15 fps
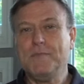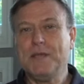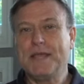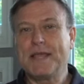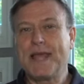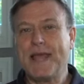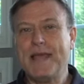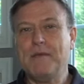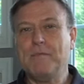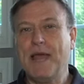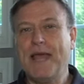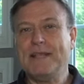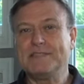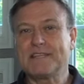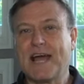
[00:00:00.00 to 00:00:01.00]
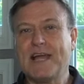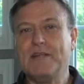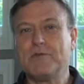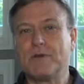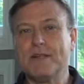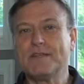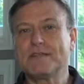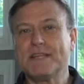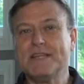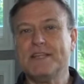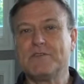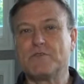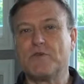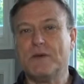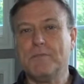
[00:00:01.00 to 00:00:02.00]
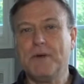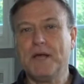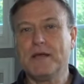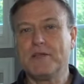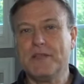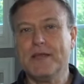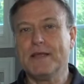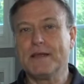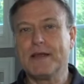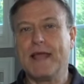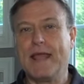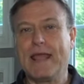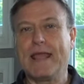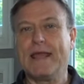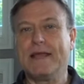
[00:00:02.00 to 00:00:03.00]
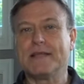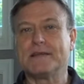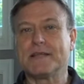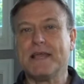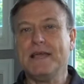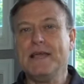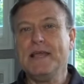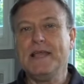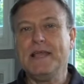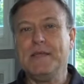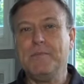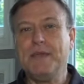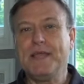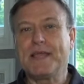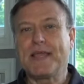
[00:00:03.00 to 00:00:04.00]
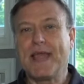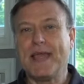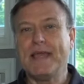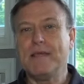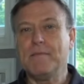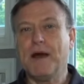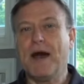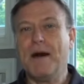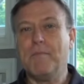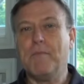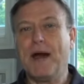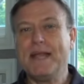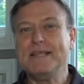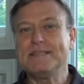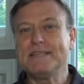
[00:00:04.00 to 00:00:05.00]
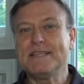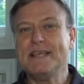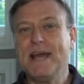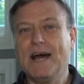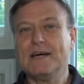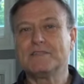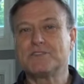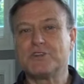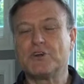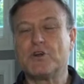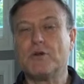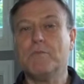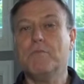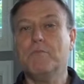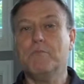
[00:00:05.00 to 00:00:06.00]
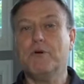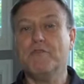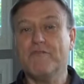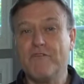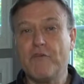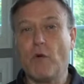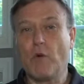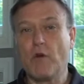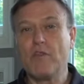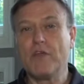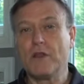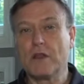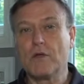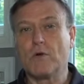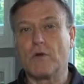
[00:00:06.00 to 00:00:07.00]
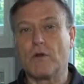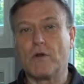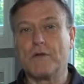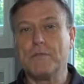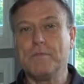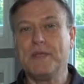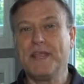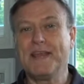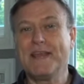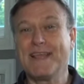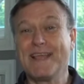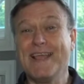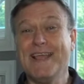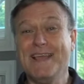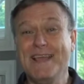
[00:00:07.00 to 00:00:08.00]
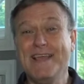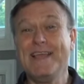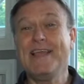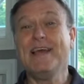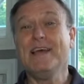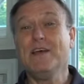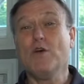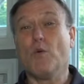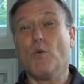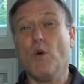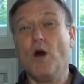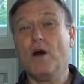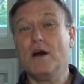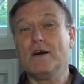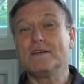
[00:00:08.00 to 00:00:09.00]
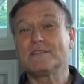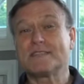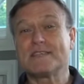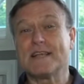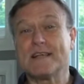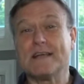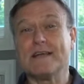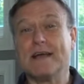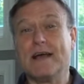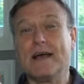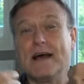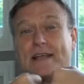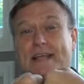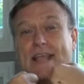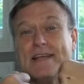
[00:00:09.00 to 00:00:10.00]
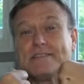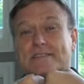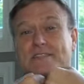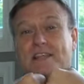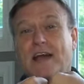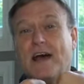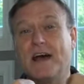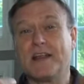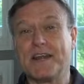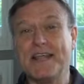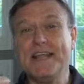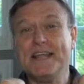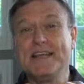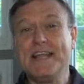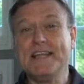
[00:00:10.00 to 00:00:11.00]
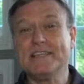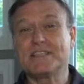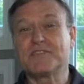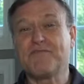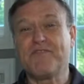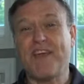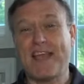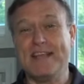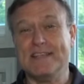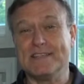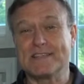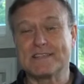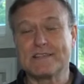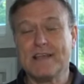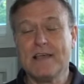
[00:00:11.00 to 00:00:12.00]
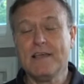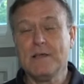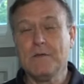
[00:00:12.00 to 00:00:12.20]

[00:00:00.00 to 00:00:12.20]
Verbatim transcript: became a tyrant in rebellion, and he became a mighty hunter before the Lord, meaning he was against God in his face.